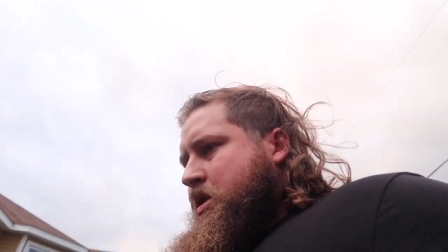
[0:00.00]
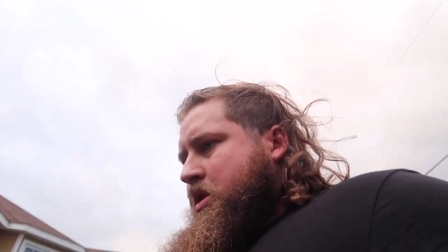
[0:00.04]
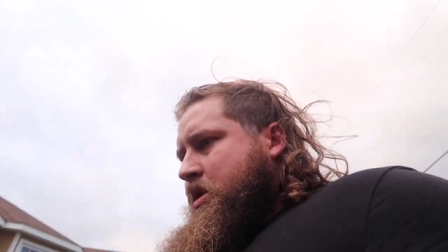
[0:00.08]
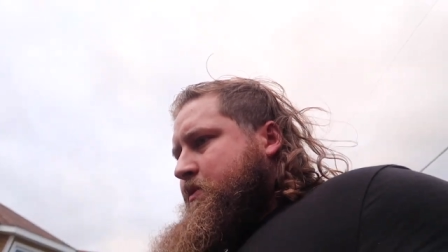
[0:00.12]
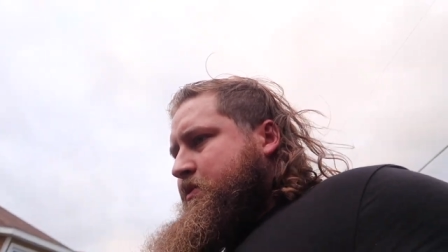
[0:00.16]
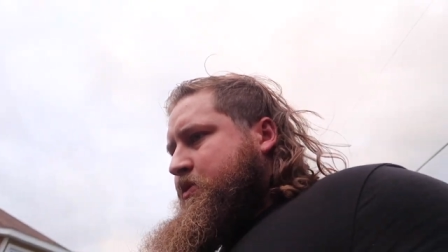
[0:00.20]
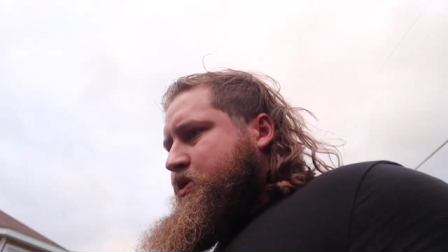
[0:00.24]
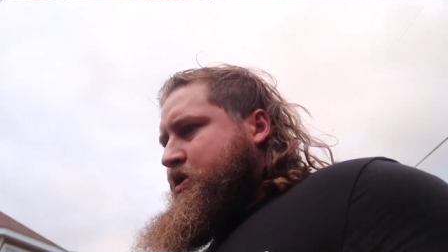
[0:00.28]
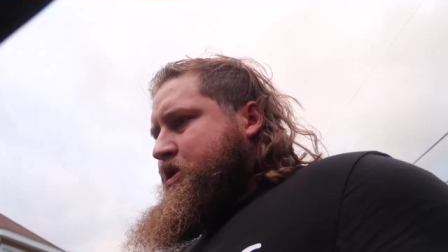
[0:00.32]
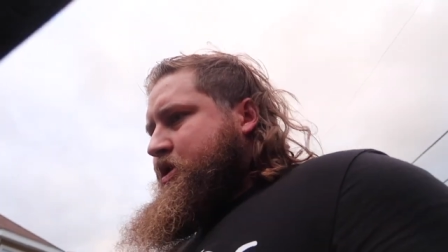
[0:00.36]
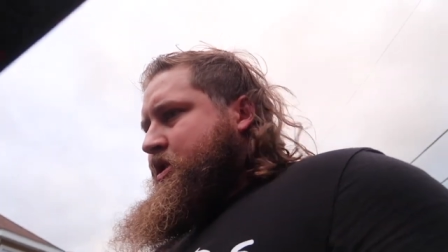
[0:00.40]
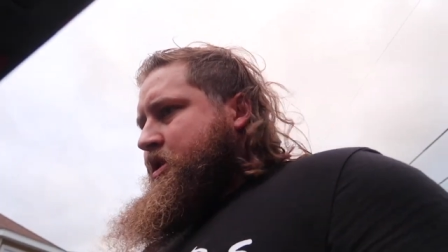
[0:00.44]

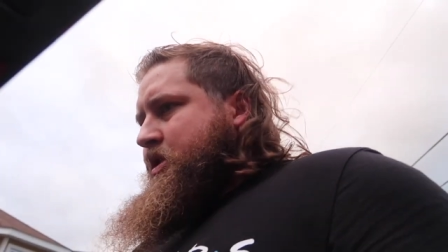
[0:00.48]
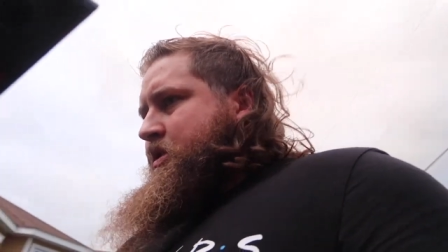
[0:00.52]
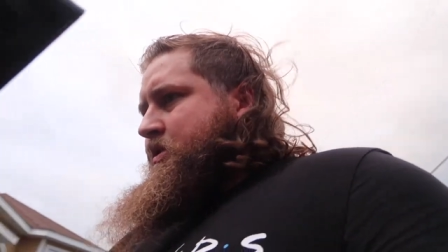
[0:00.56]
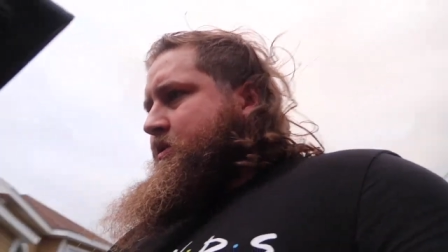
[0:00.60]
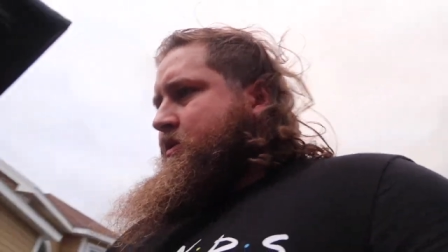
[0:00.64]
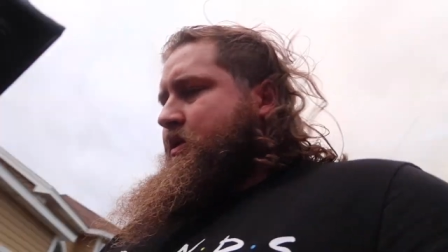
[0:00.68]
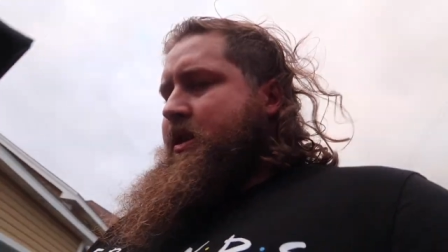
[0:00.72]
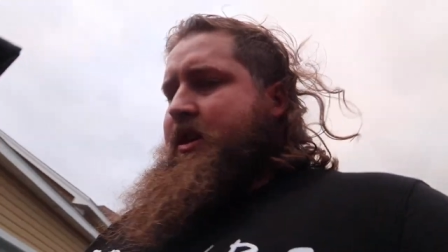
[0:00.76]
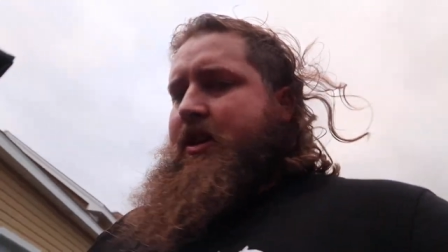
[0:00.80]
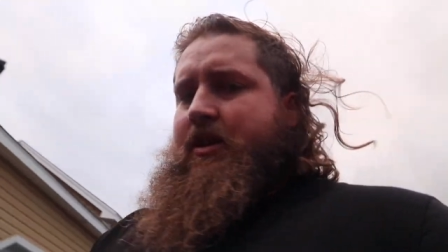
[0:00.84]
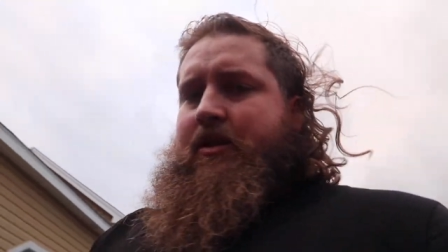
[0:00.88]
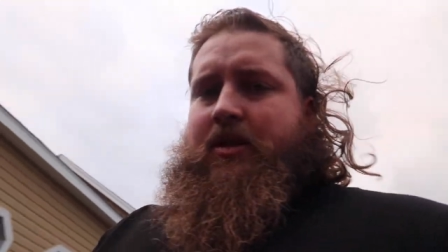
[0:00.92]
I'm just gonna
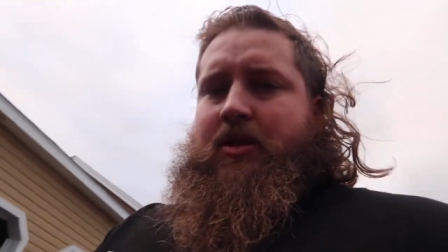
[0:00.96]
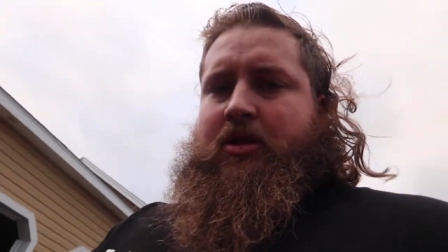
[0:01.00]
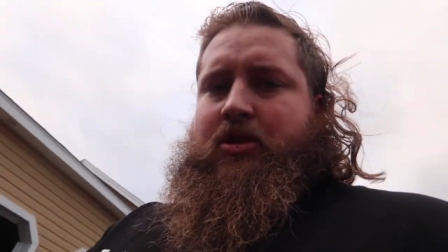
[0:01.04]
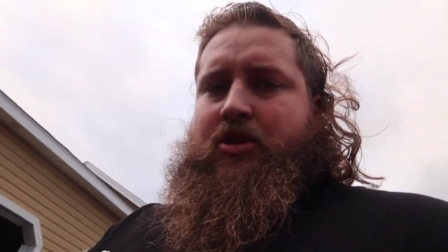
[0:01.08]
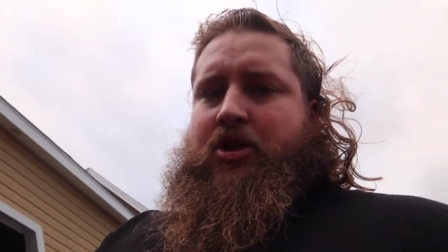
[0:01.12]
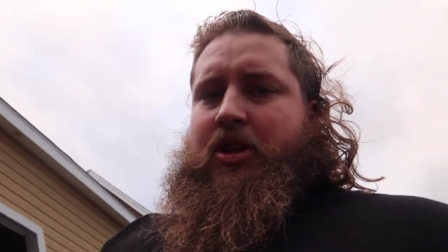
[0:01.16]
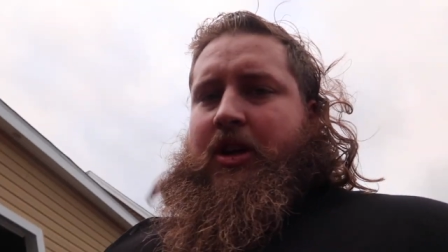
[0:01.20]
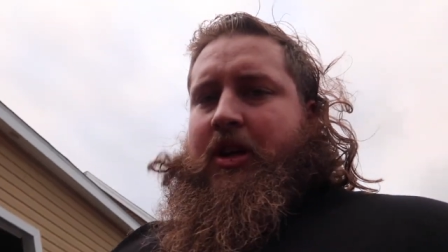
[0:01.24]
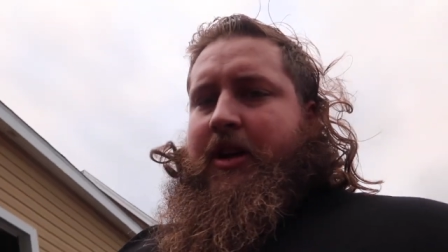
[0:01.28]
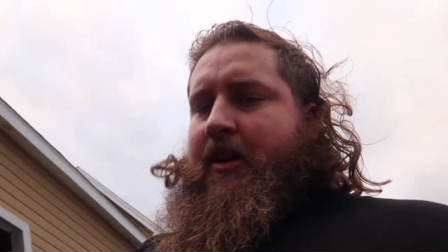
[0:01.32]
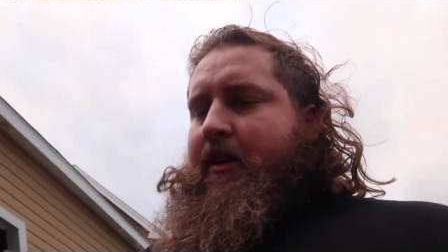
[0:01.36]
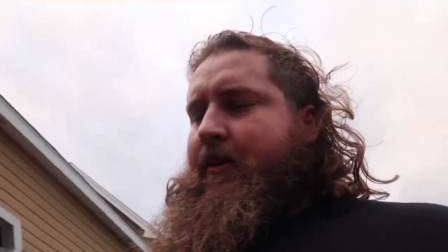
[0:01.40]
like
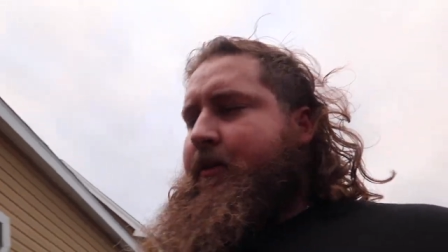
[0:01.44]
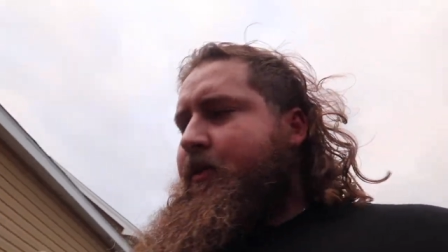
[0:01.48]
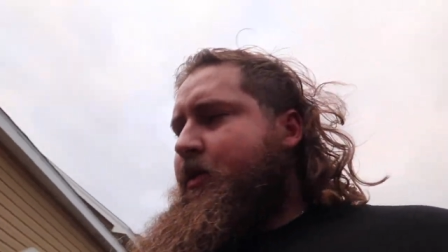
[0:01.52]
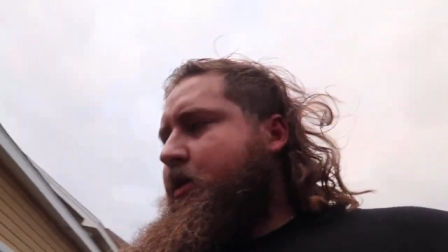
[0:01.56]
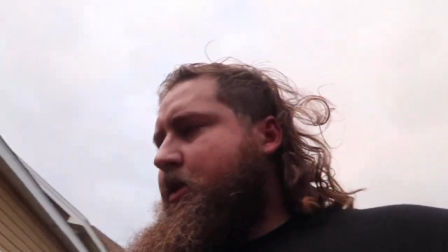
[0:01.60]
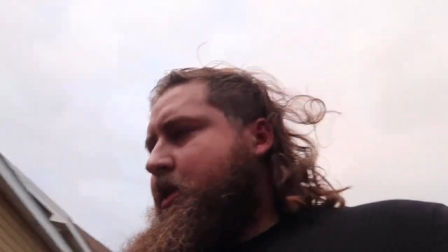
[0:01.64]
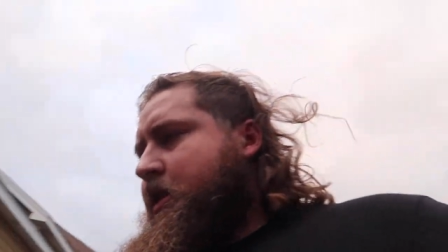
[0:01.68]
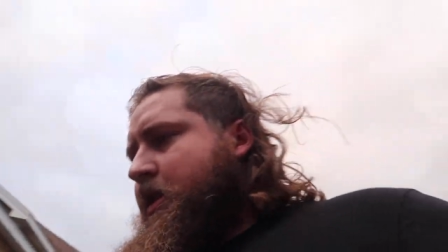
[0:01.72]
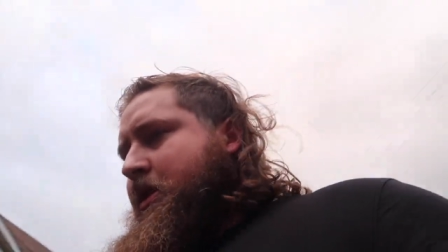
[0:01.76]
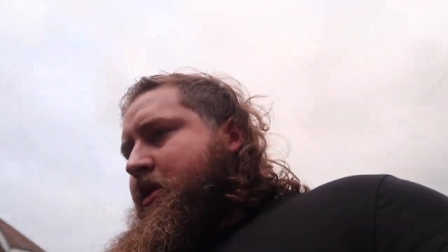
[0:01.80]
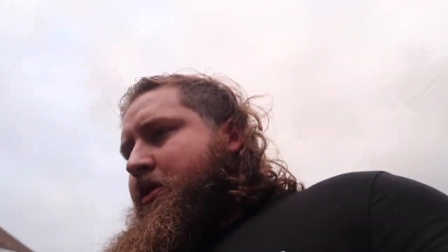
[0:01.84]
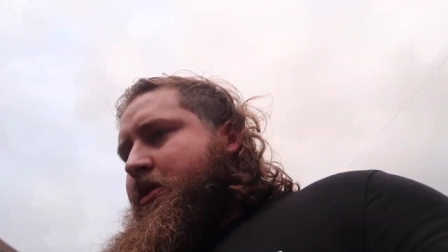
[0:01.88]
check
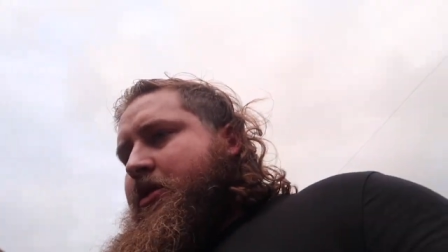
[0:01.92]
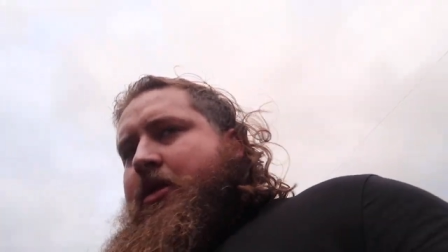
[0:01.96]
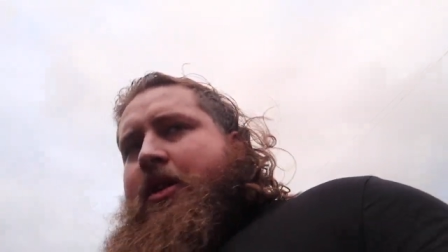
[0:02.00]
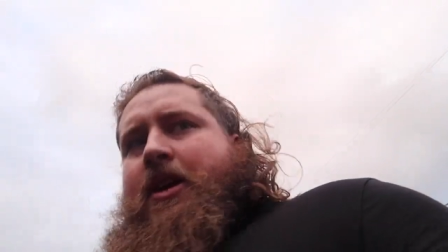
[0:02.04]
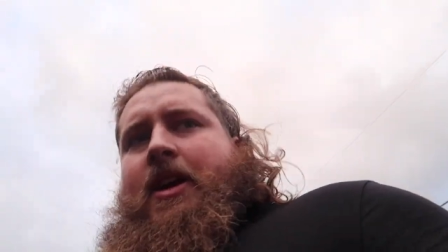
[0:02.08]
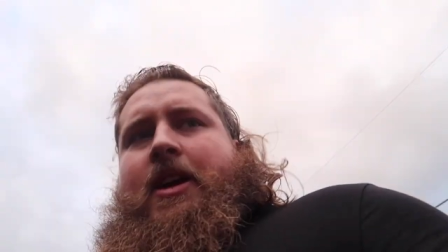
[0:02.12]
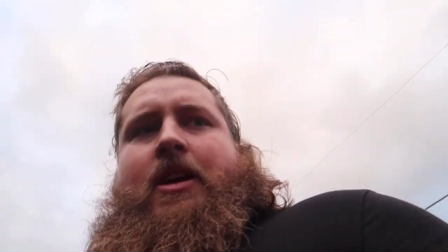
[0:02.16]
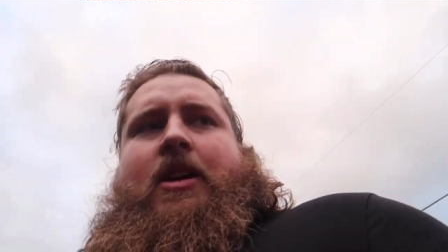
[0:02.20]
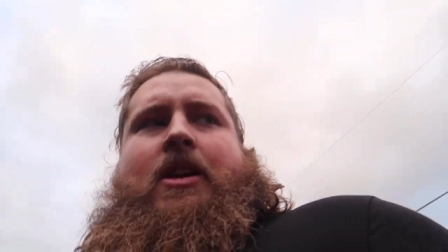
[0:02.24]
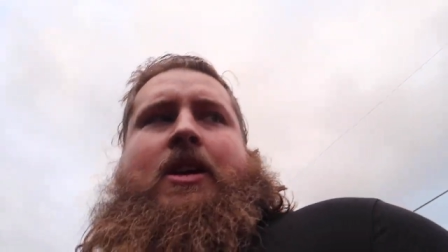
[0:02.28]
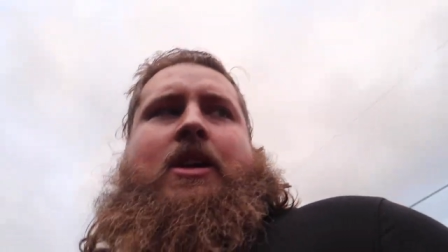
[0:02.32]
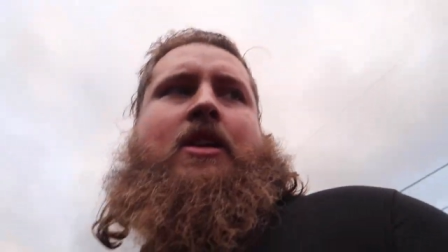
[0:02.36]
everything.
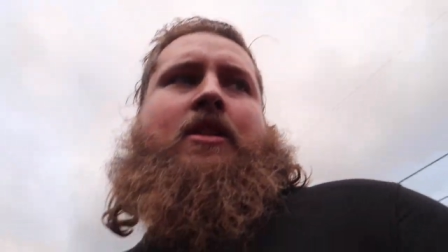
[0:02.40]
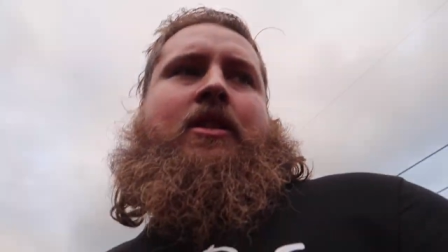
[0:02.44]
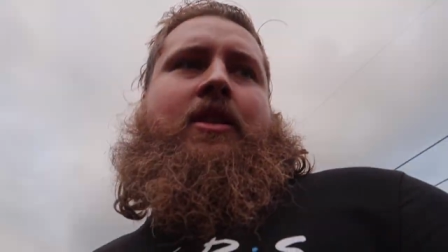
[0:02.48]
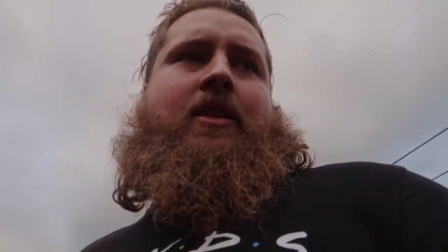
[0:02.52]
Hey, you gotta